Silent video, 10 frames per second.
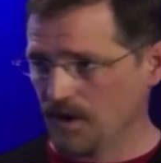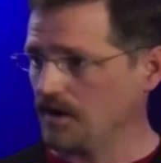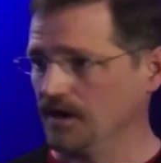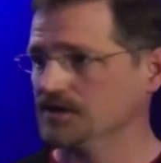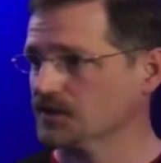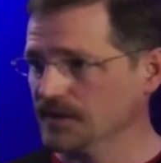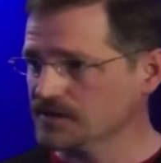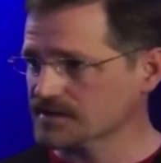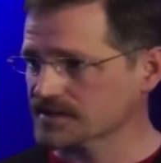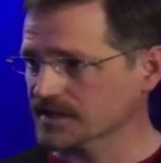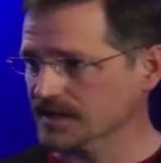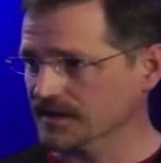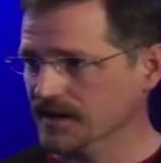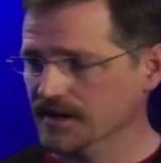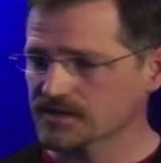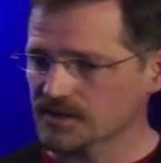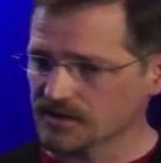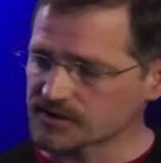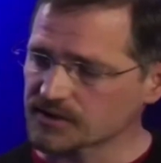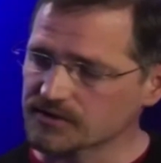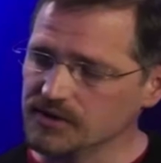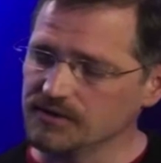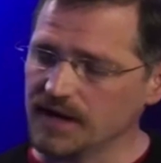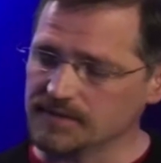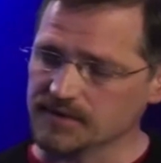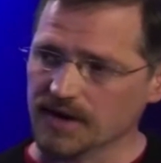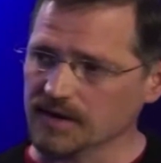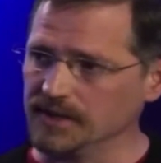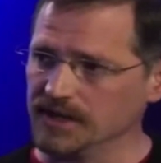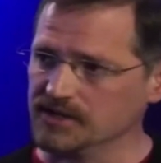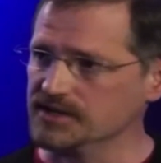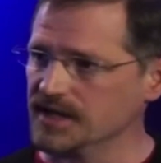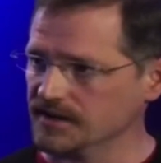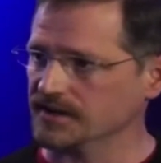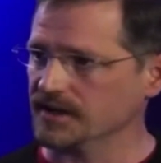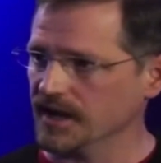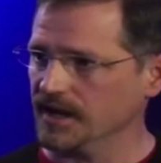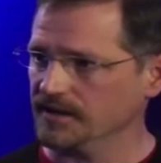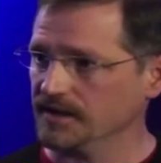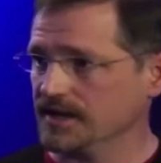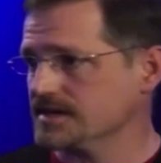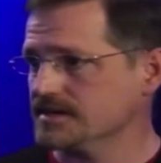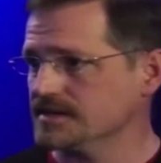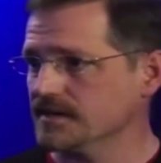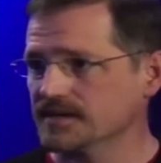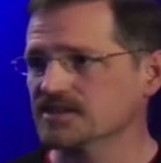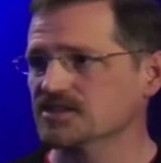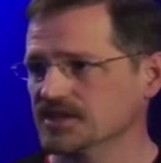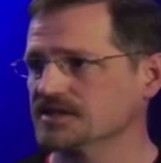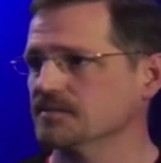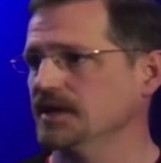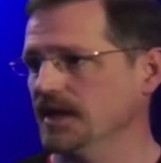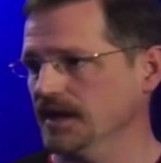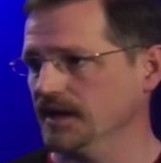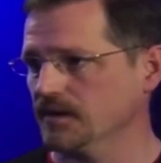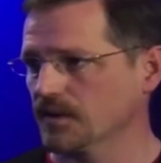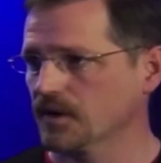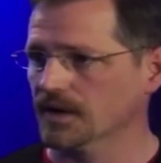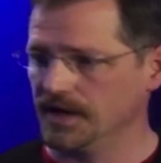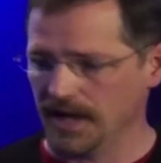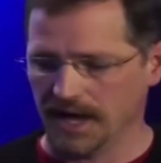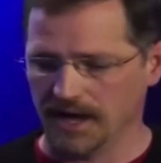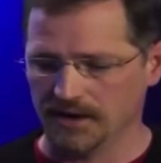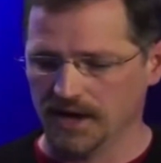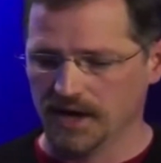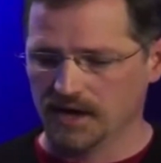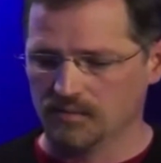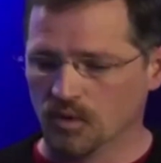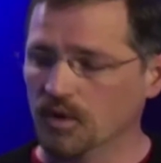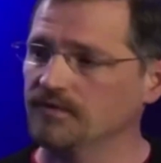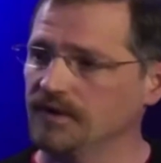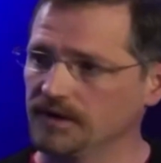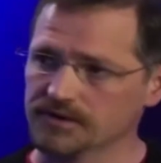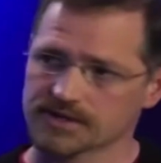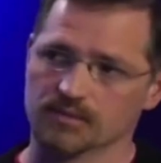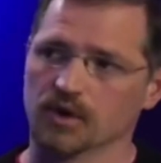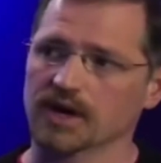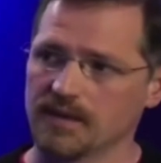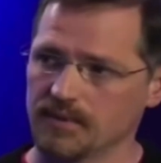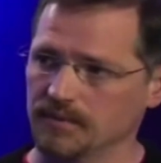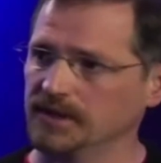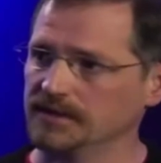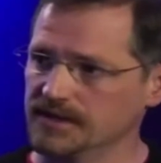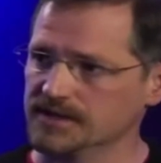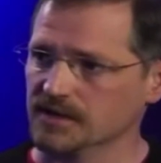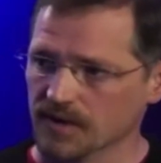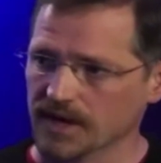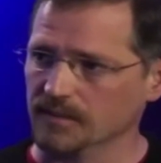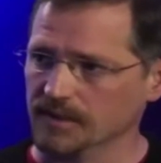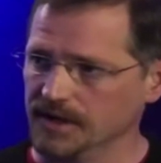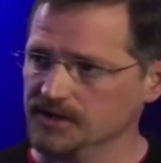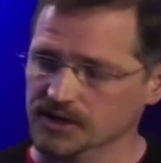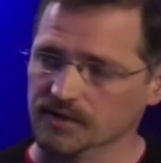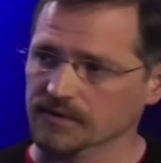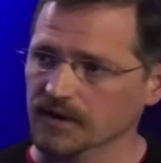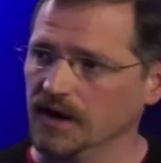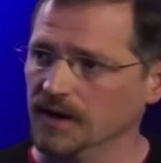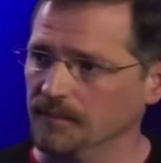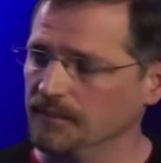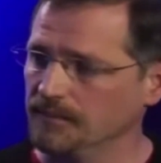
are also interested in. So those are two types of recommendations out of the gate. And as I said, this is just the beginning. We're going to add more filters and more capabilities in recommendation over time.